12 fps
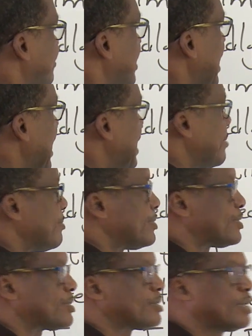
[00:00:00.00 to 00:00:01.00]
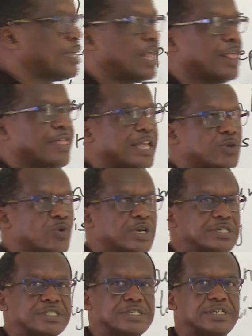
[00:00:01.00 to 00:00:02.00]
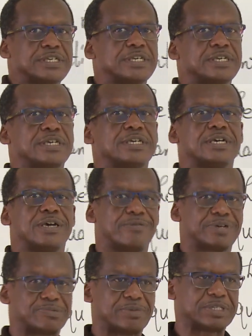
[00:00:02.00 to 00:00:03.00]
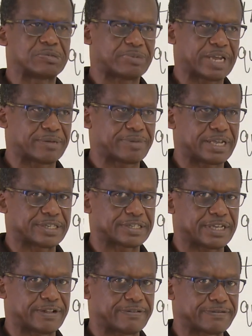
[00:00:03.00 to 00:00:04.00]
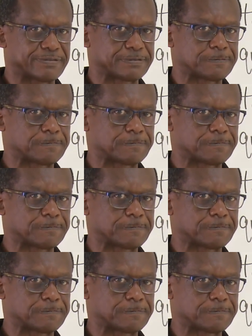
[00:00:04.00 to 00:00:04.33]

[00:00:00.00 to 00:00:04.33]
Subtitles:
of times that quantity was multiplied by itself.